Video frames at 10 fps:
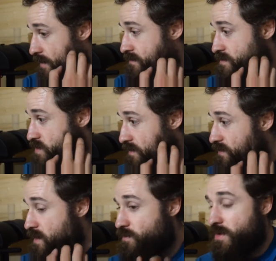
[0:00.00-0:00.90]
So I'm
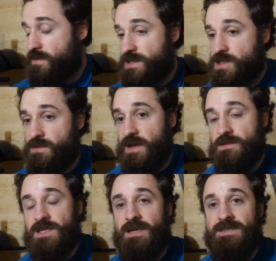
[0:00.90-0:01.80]
very privileged to be
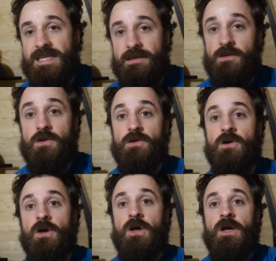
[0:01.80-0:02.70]
able to
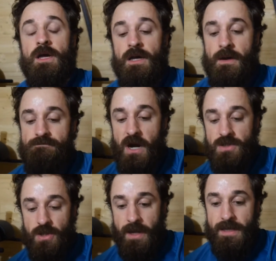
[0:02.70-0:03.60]
continue my
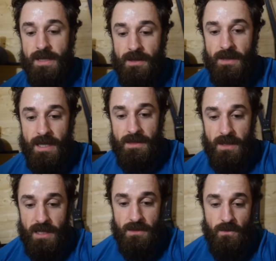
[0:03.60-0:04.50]
training
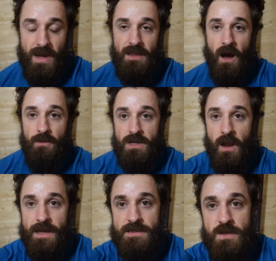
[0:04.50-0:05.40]
in the way that I would
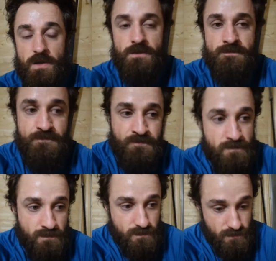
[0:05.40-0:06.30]
like to.
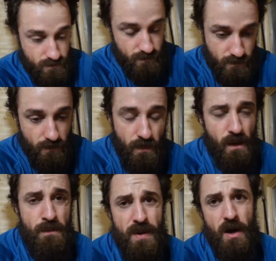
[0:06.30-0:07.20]

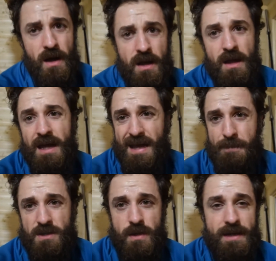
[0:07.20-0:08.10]
But
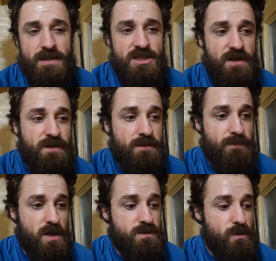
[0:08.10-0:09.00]
my training shifted
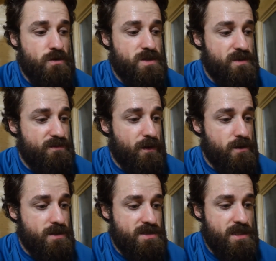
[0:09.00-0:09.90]
much more to be
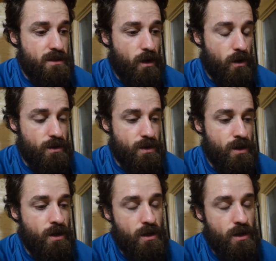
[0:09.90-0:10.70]
focusing on